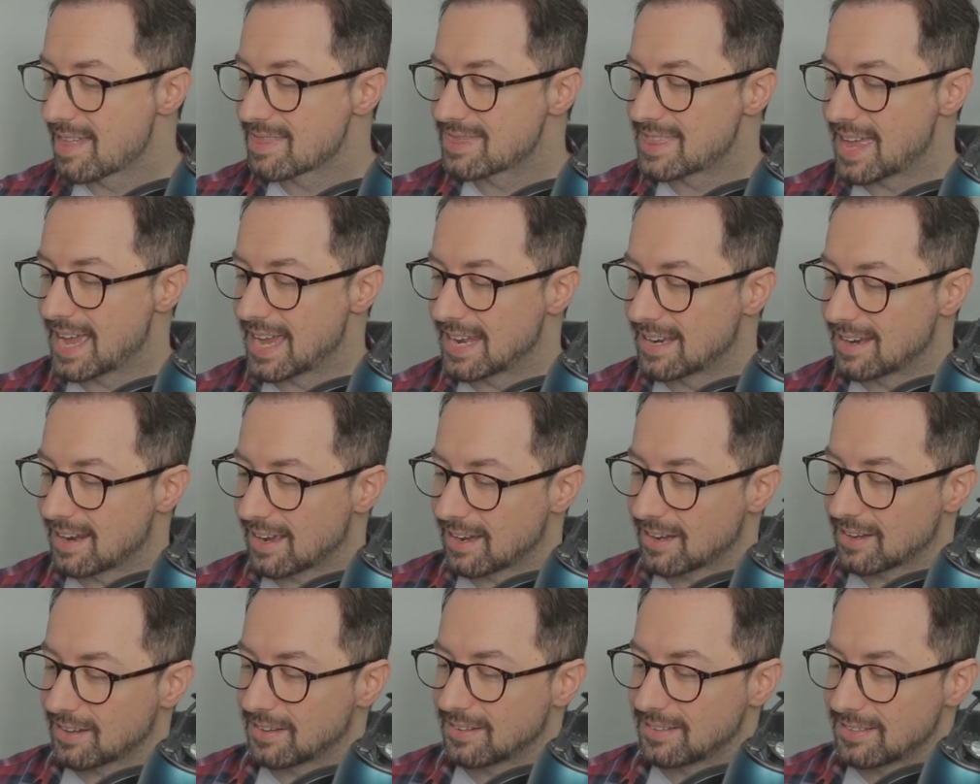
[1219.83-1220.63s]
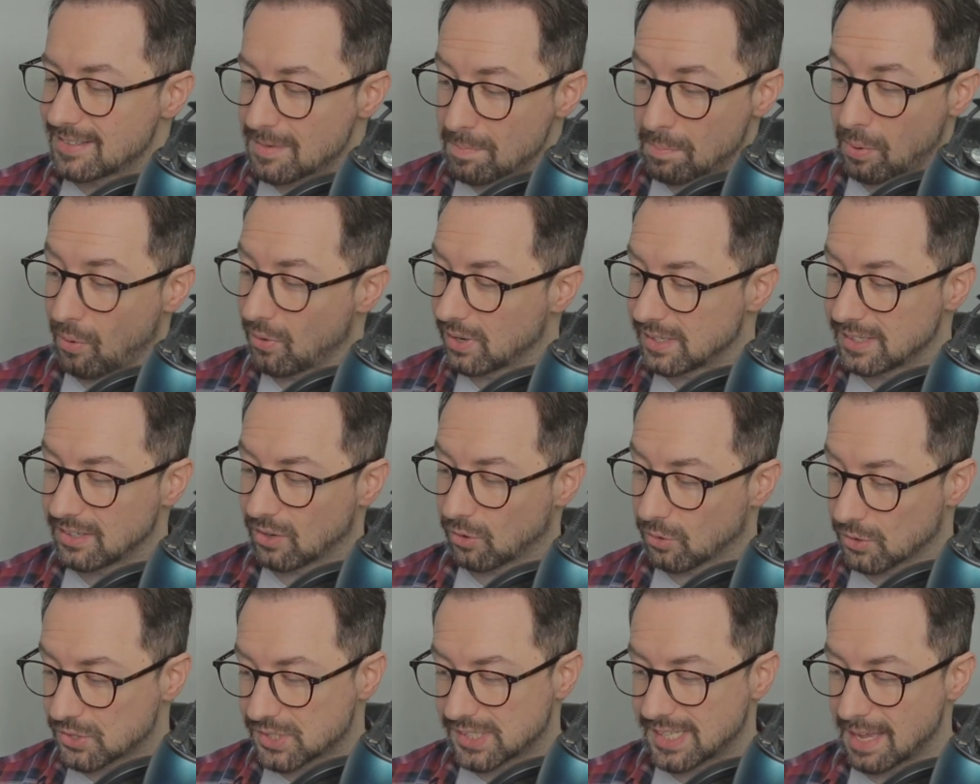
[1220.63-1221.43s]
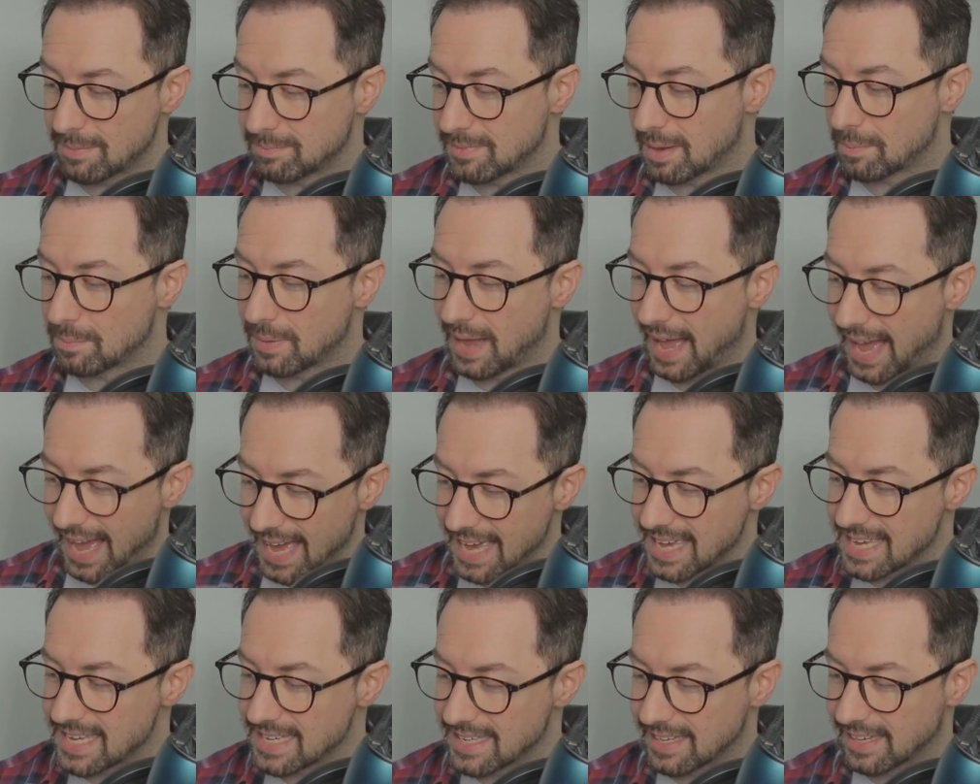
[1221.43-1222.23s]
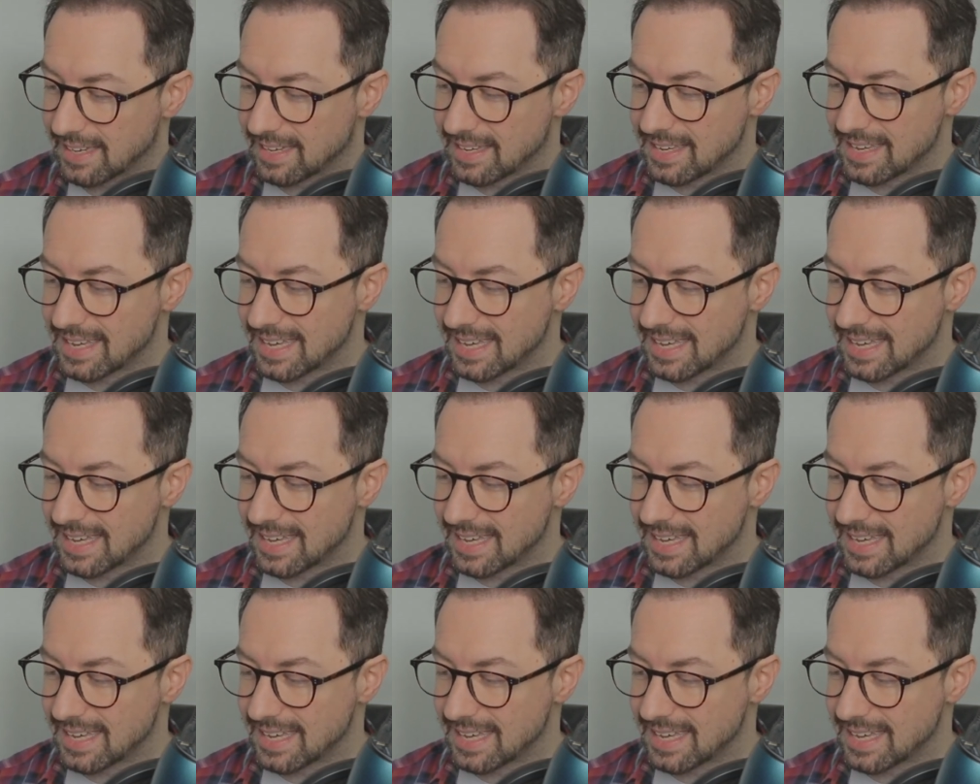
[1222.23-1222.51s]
then point or step number eight